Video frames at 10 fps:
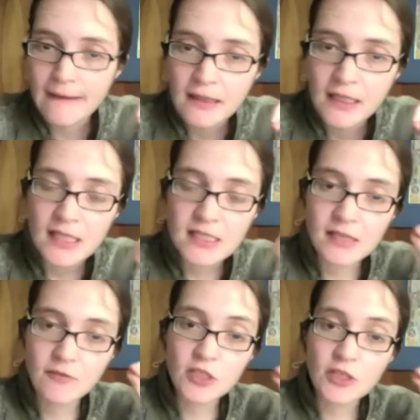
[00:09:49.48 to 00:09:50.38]
It's a
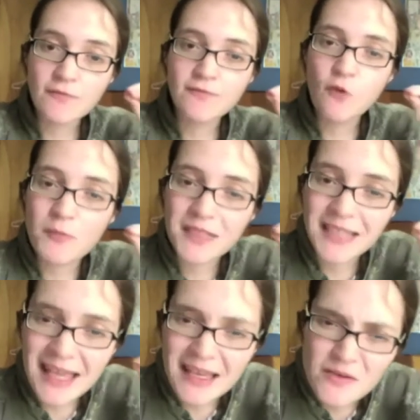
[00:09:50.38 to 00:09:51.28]
question of form and
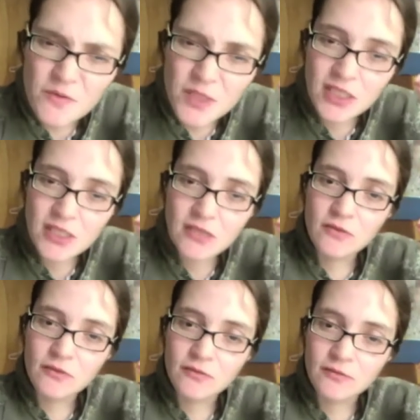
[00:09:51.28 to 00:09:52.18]
language
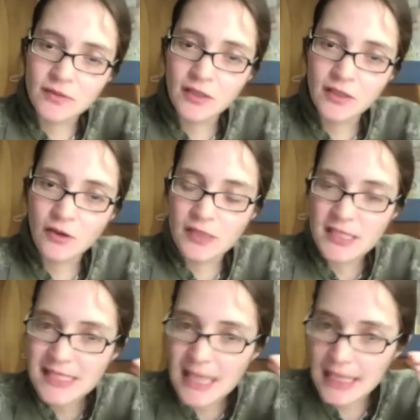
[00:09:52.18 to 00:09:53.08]
too, you know, and the
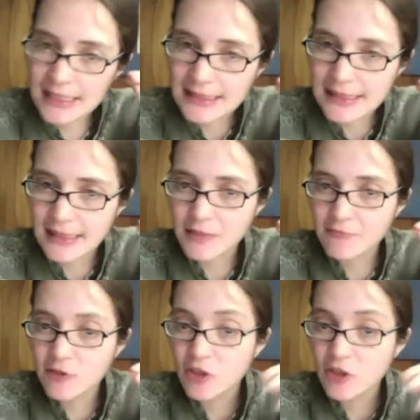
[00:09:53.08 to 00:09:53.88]
subtlety. I mean, we're trying to